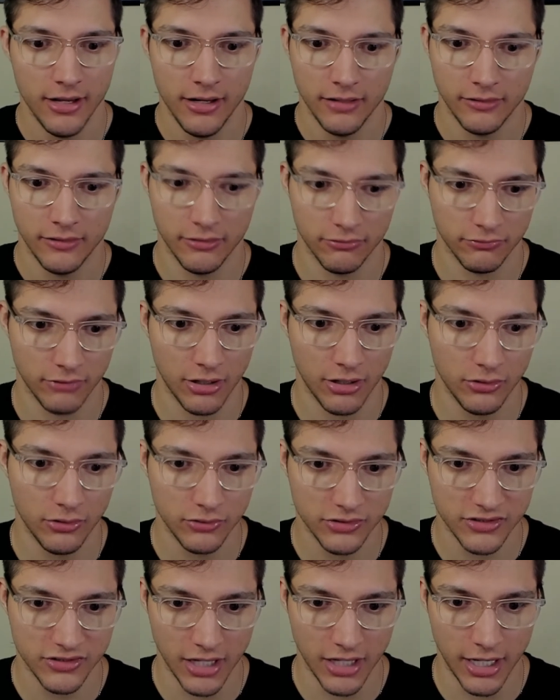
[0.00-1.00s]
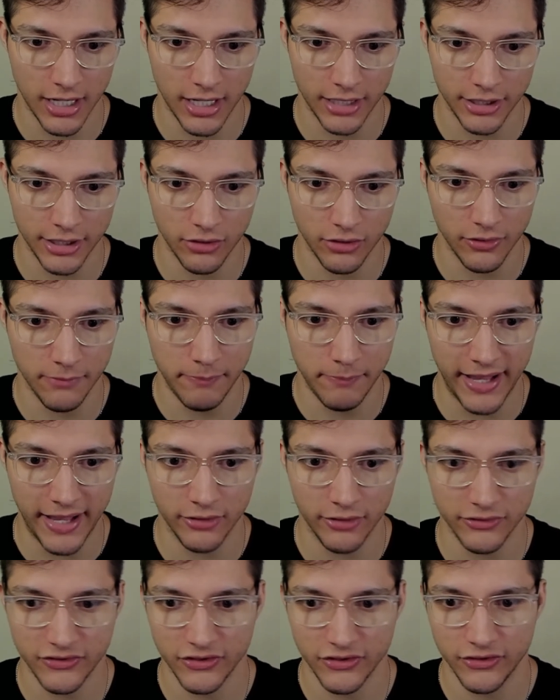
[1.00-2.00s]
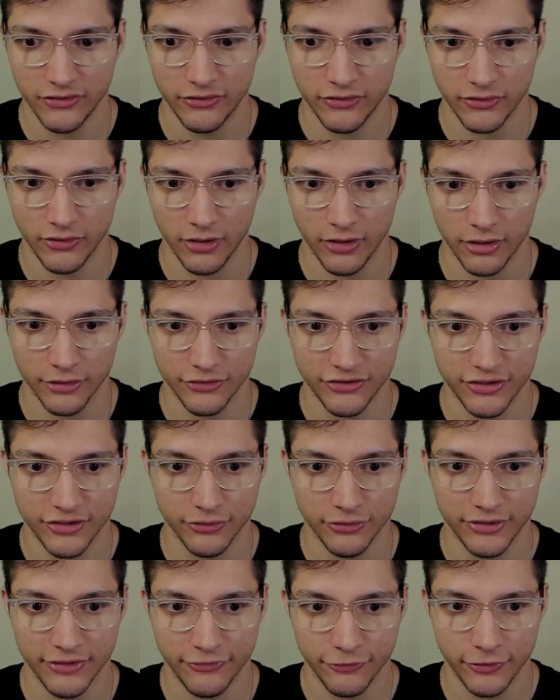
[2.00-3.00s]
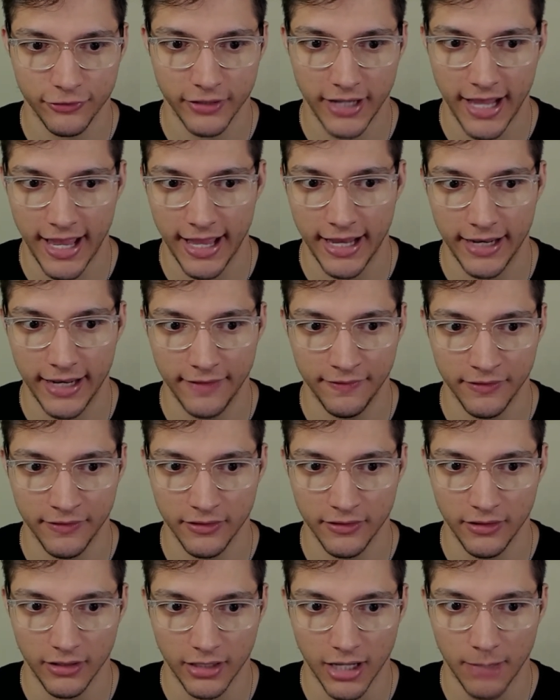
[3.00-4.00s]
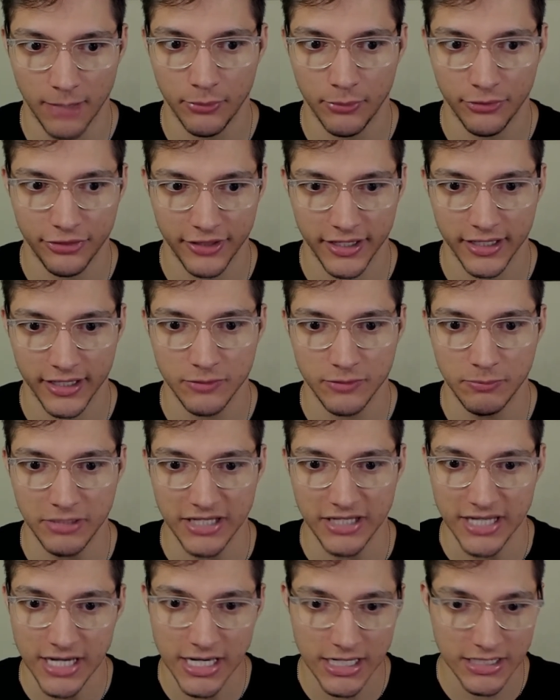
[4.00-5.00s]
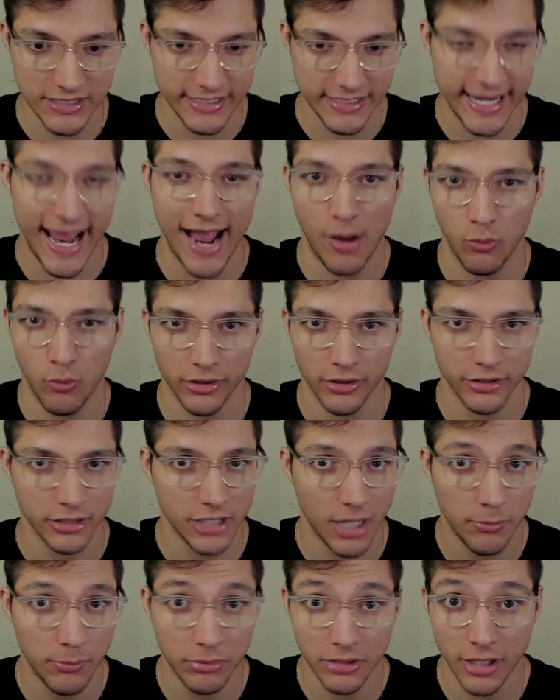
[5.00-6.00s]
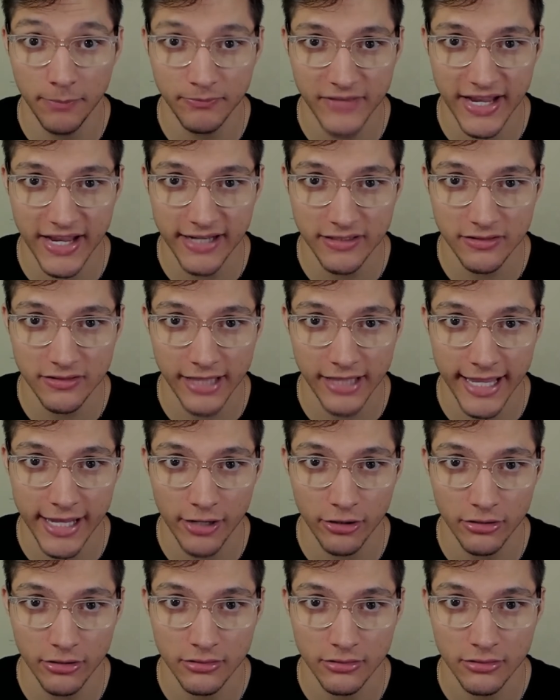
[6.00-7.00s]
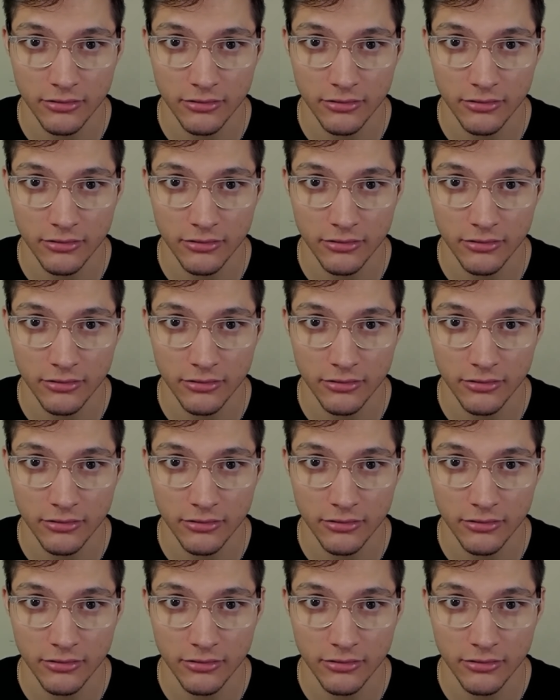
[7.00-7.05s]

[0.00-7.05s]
The rogues, the balances are still different and a couple things because now we're a couple updates later,